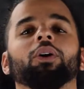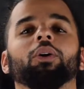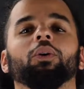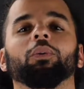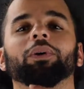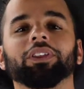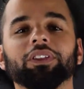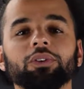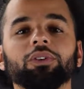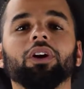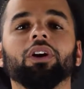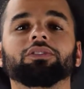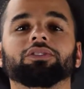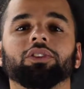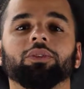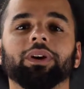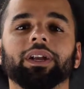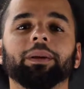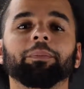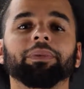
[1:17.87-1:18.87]
When you go
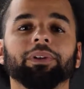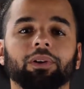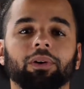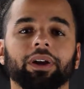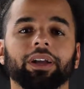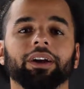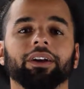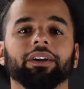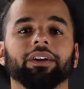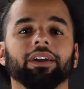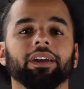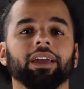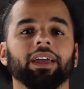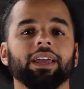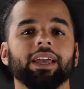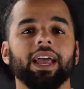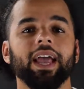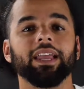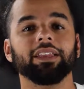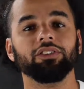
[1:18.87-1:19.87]
to an employer
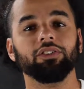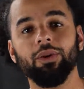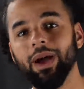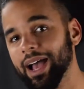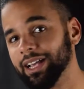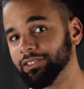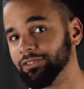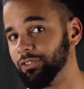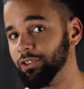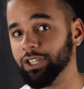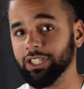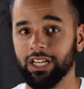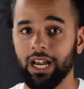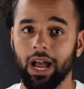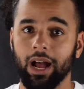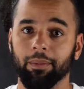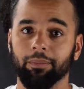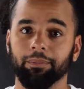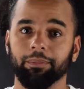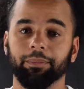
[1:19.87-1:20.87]
and you ask for a
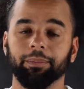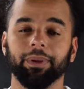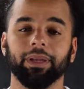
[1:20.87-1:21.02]
job